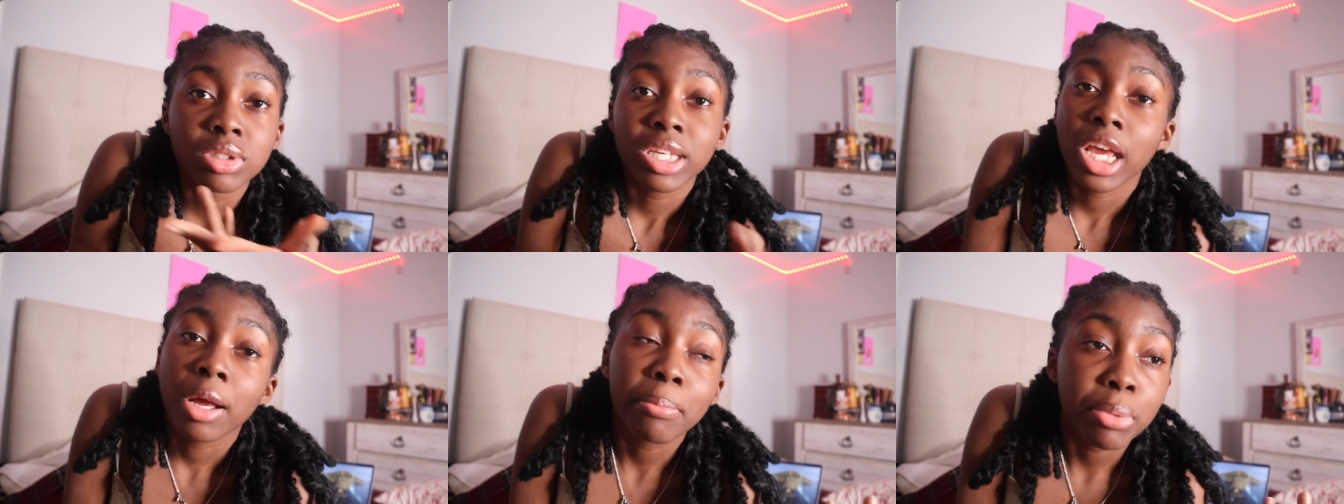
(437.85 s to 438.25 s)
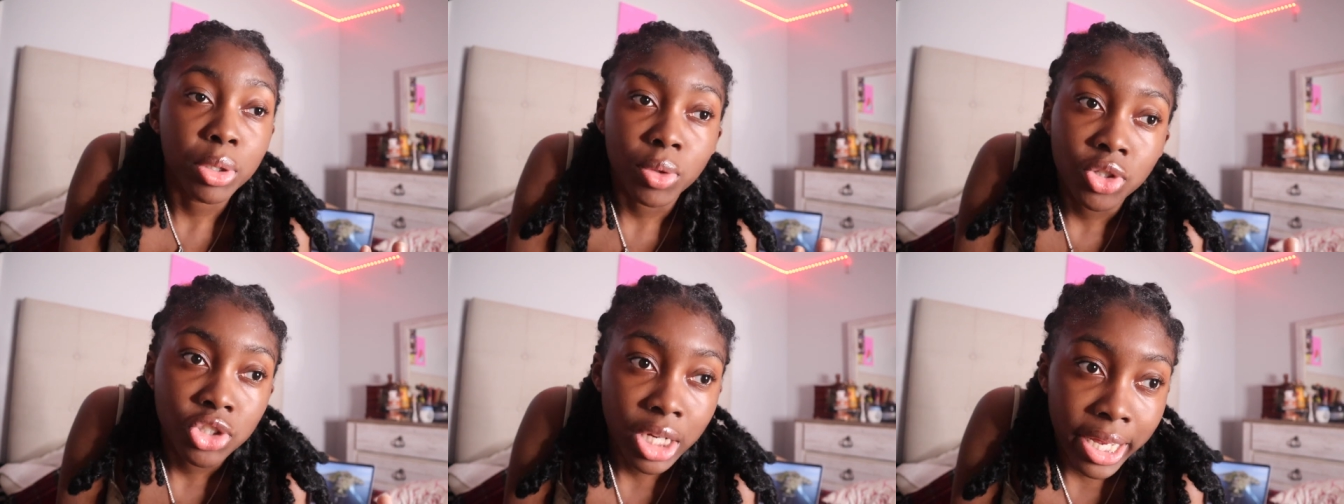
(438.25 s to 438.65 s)
tamper
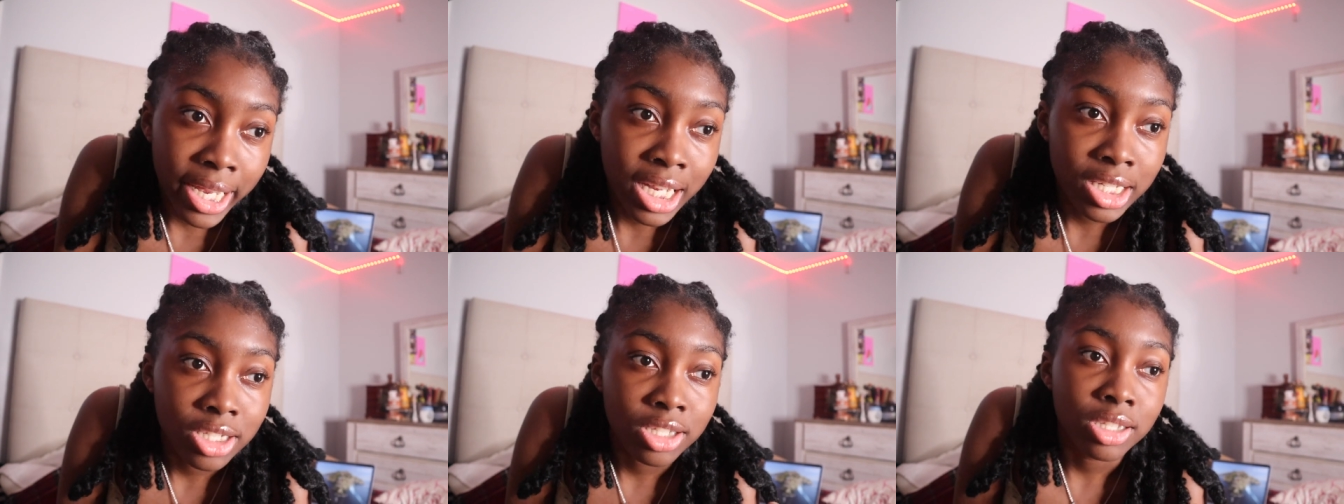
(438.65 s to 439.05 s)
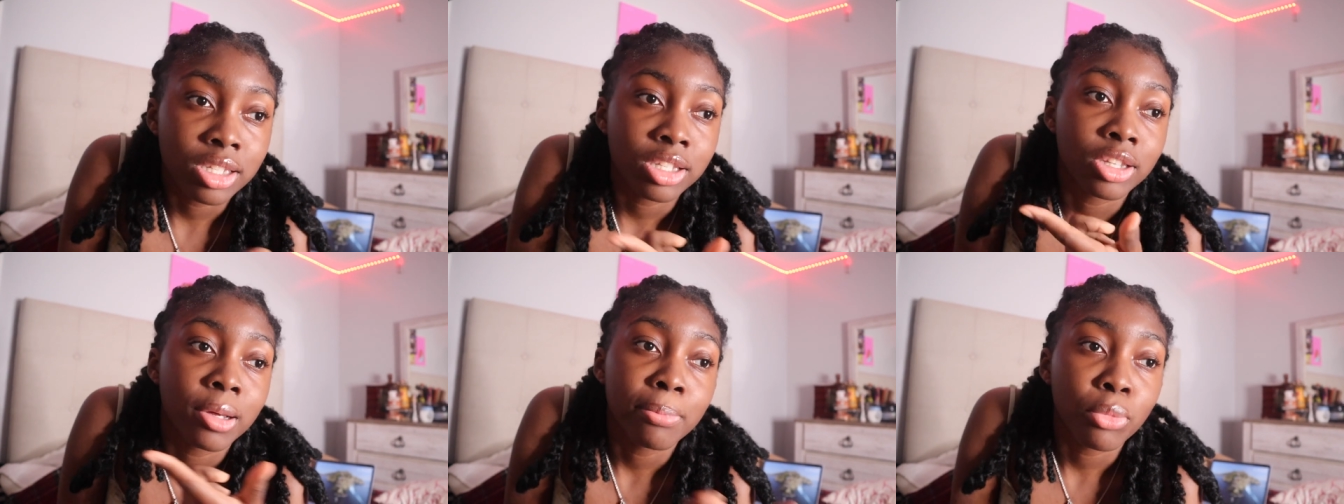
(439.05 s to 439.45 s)
with your edges
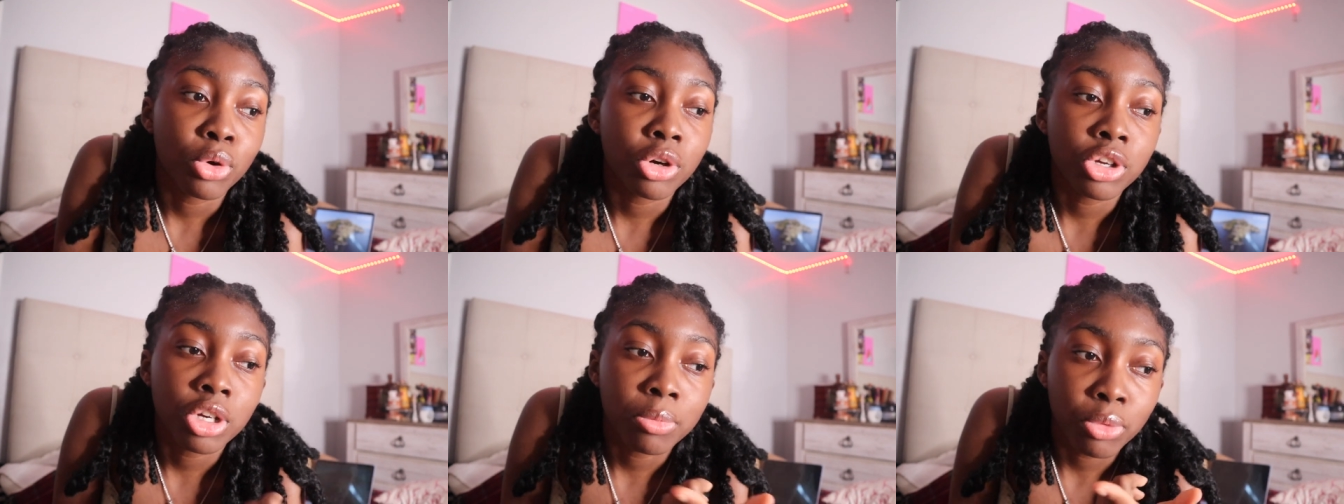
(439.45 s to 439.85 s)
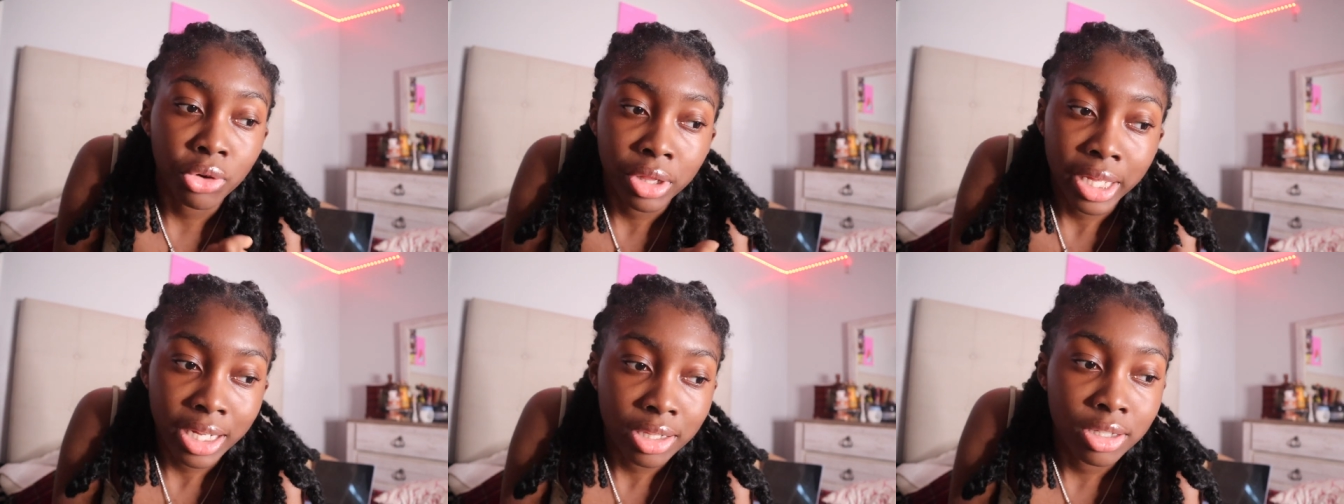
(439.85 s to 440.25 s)
and the more you're more
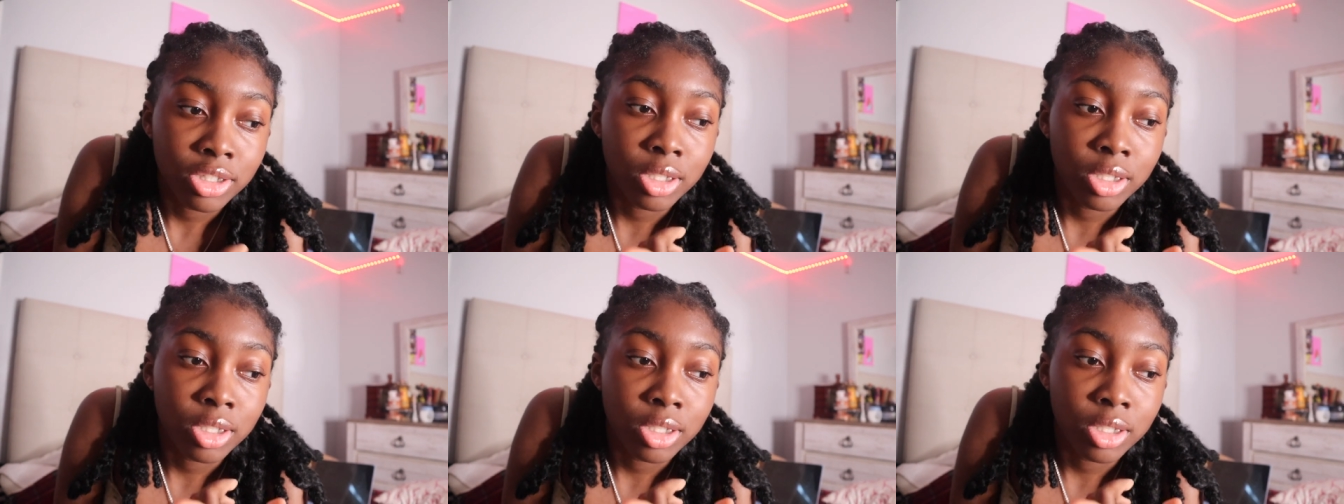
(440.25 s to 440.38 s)
likely